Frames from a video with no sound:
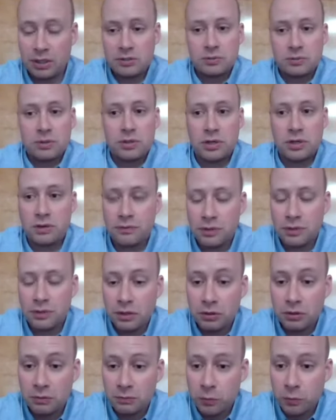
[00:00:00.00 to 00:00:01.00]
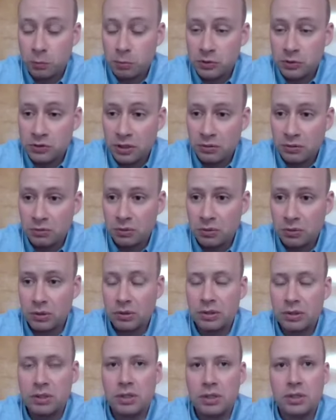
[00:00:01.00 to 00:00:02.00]
That's where you often hear the 4%
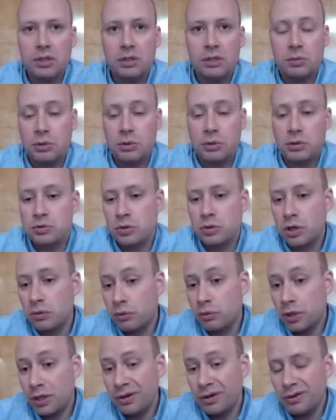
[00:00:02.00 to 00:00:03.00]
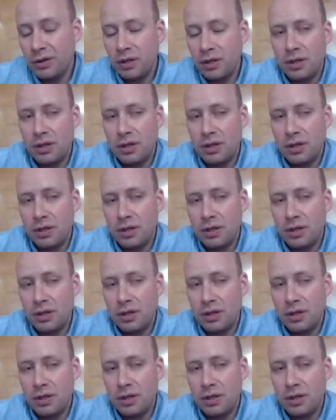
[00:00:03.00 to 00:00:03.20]
rule, your withdrawal rate.